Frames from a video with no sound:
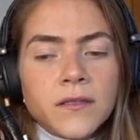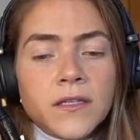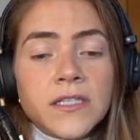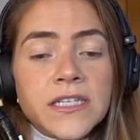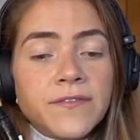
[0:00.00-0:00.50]

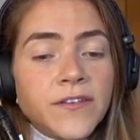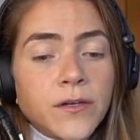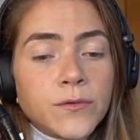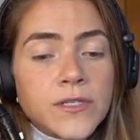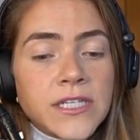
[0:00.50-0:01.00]
The
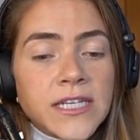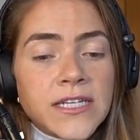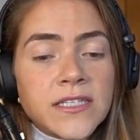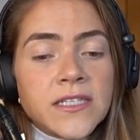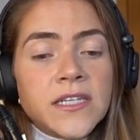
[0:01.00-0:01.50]
difficulty
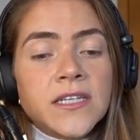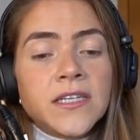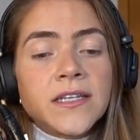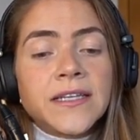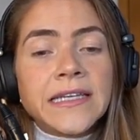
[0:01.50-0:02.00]
is
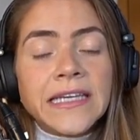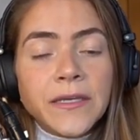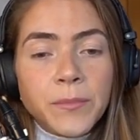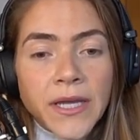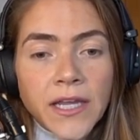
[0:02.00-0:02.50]
in
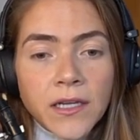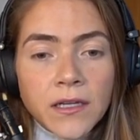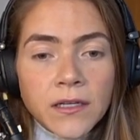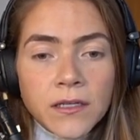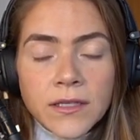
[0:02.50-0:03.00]

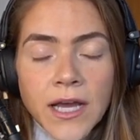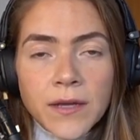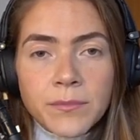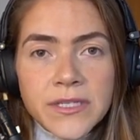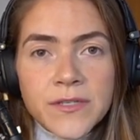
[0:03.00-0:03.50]
keeping
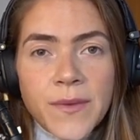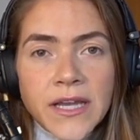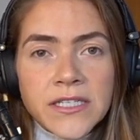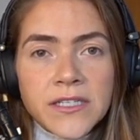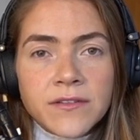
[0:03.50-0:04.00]
that
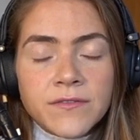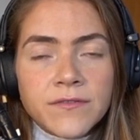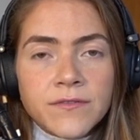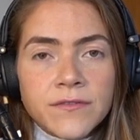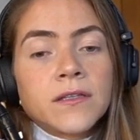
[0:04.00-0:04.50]

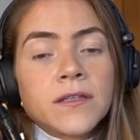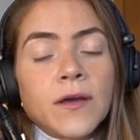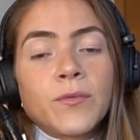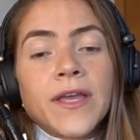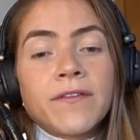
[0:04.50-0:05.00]
perspective
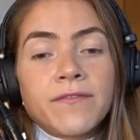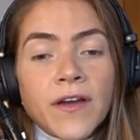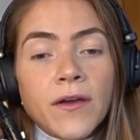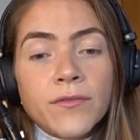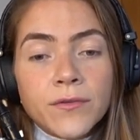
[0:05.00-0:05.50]
that we have
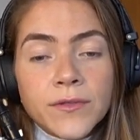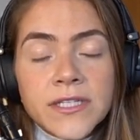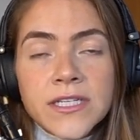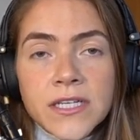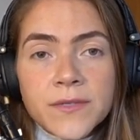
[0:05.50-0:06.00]
found through
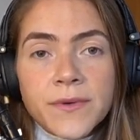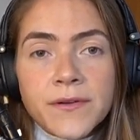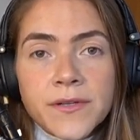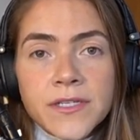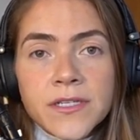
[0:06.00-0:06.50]
these
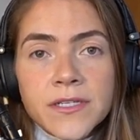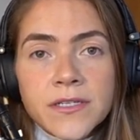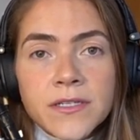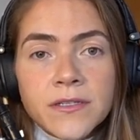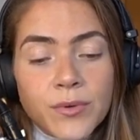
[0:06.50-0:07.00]

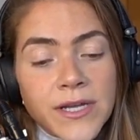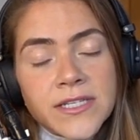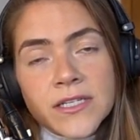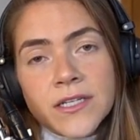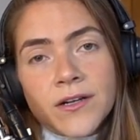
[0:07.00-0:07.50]
experiences
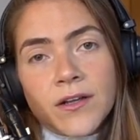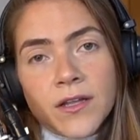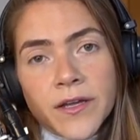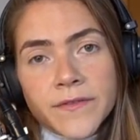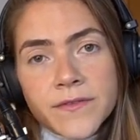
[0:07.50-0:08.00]
present in our
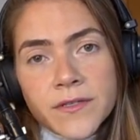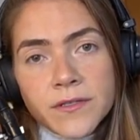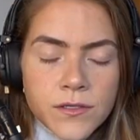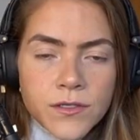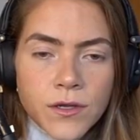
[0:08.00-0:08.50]
lives.
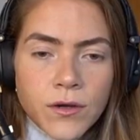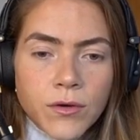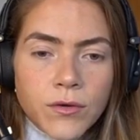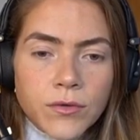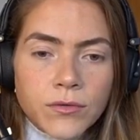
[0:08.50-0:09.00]

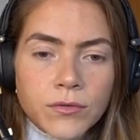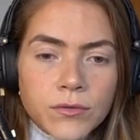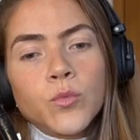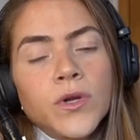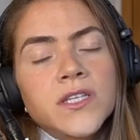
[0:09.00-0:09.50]
So
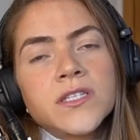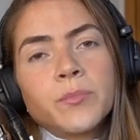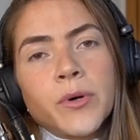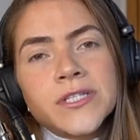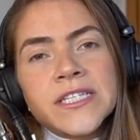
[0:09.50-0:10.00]
what is the
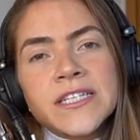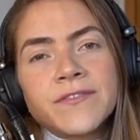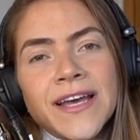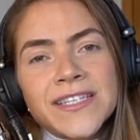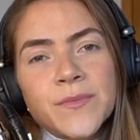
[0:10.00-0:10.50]
positive
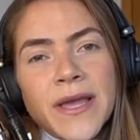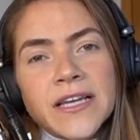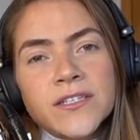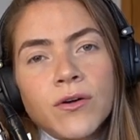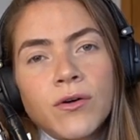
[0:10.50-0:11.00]

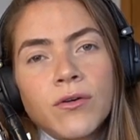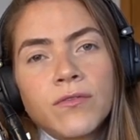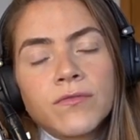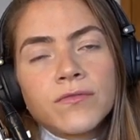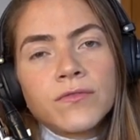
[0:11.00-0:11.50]
aspect
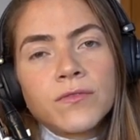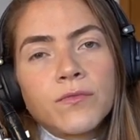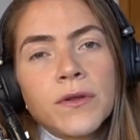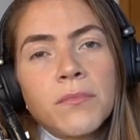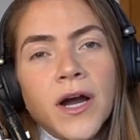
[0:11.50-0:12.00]
of
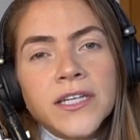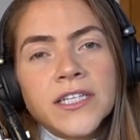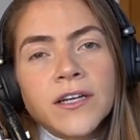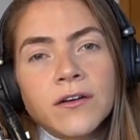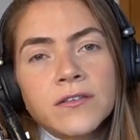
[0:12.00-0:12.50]

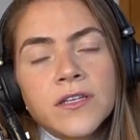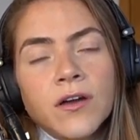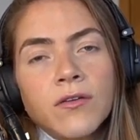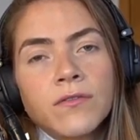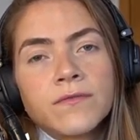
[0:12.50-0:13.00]
reminding
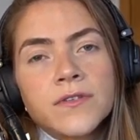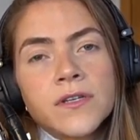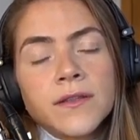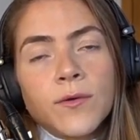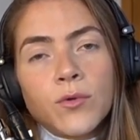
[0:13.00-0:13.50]
ourselves
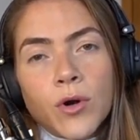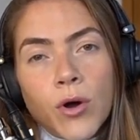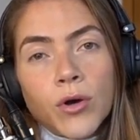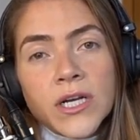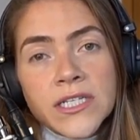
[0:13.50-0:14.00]
that we're
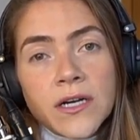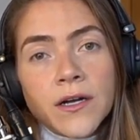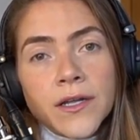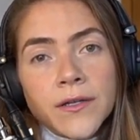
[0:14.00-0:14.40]
all gonna die?